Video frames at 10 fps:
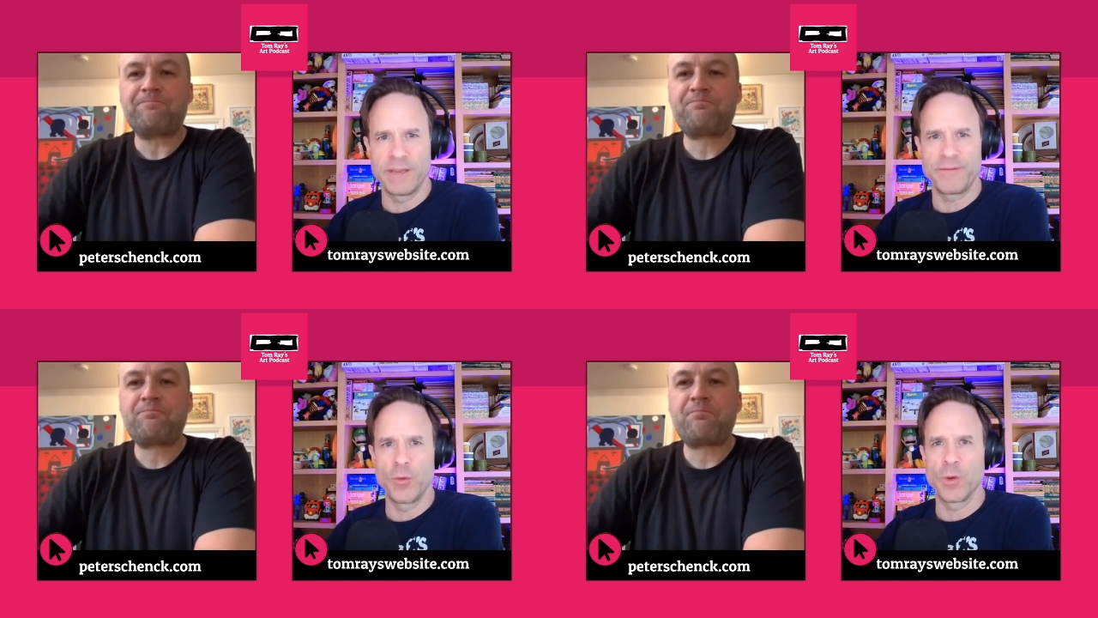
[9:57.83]

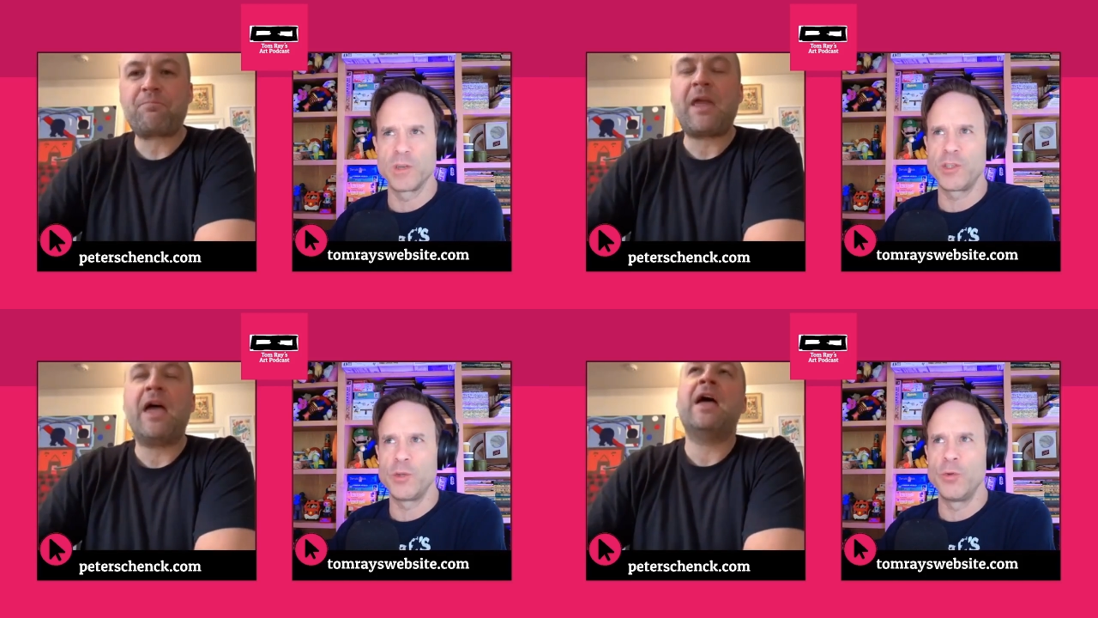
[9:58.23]
Speaker 1: if you were
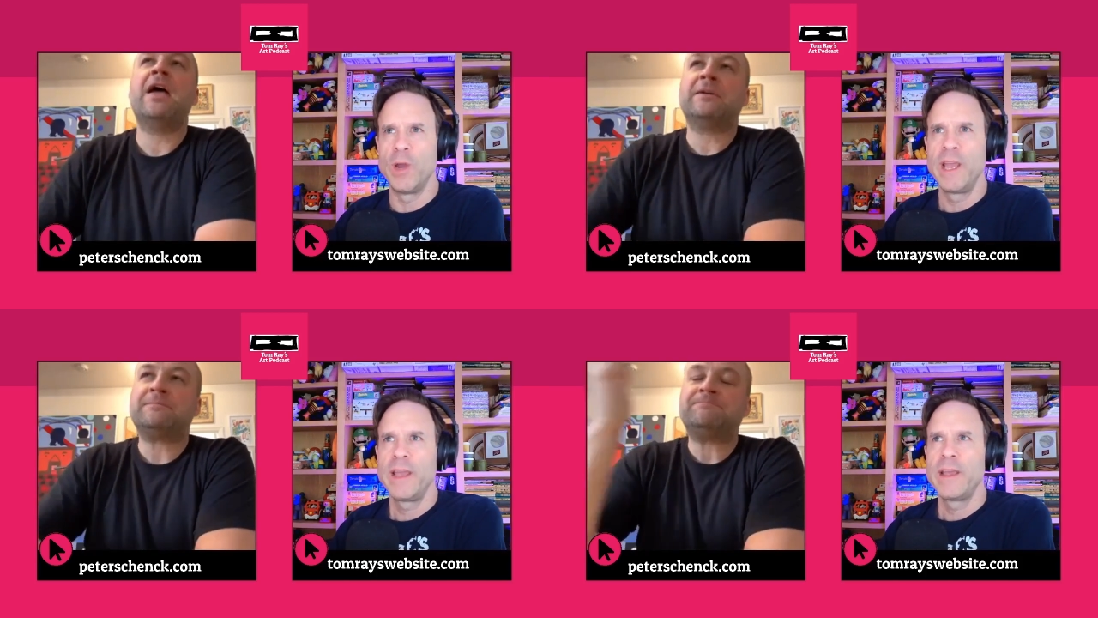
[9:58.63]
to,
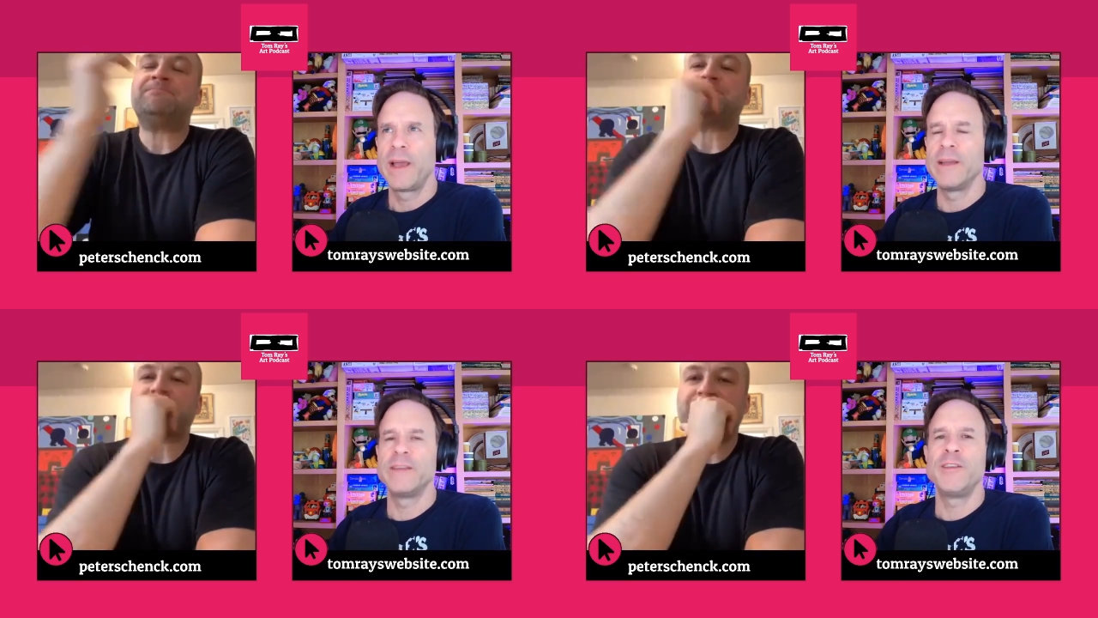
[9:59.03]

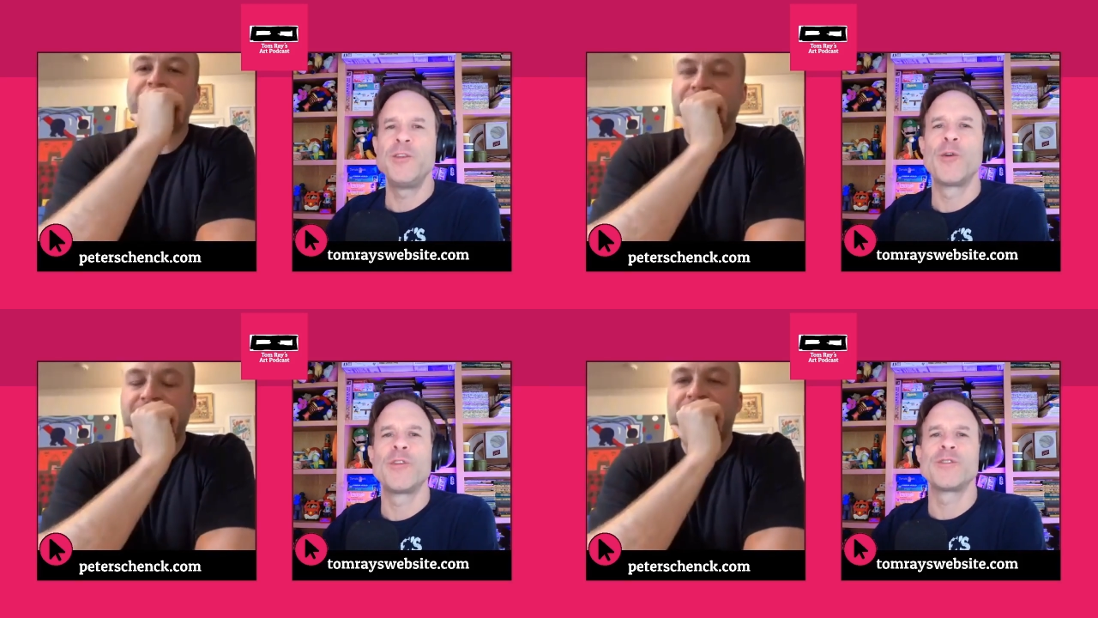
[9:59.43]
uh, uh
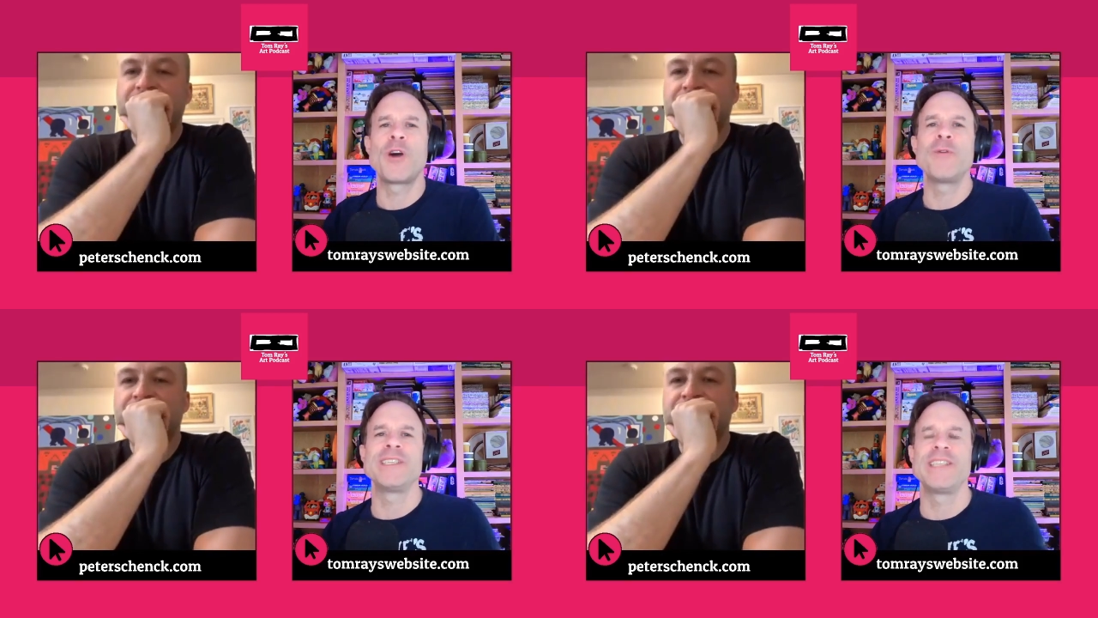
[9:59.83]
you know, there's
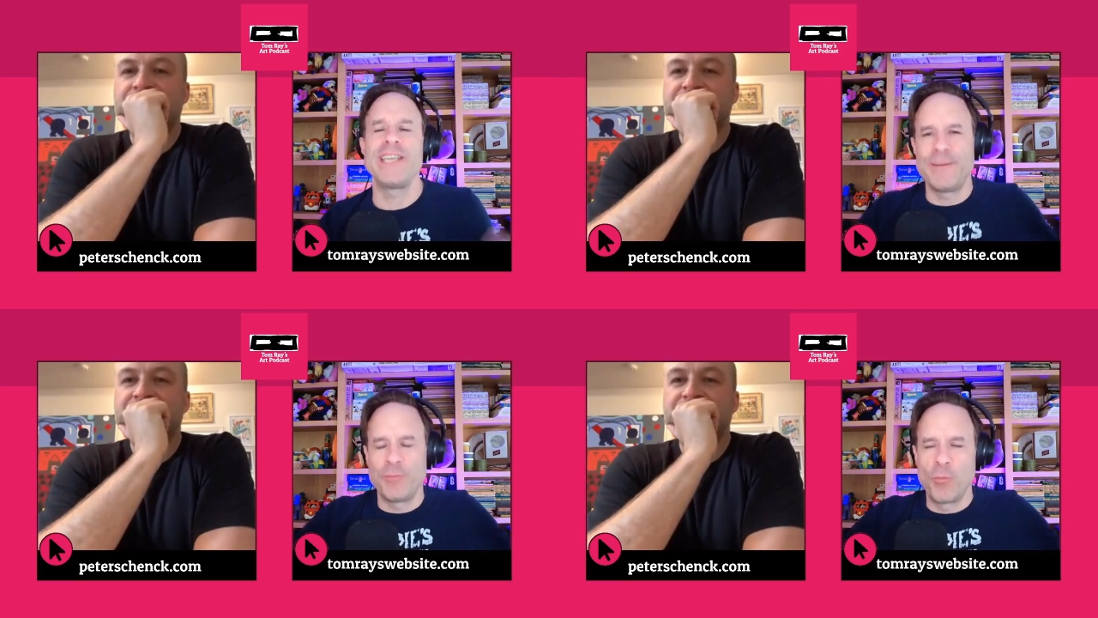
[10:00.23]
always the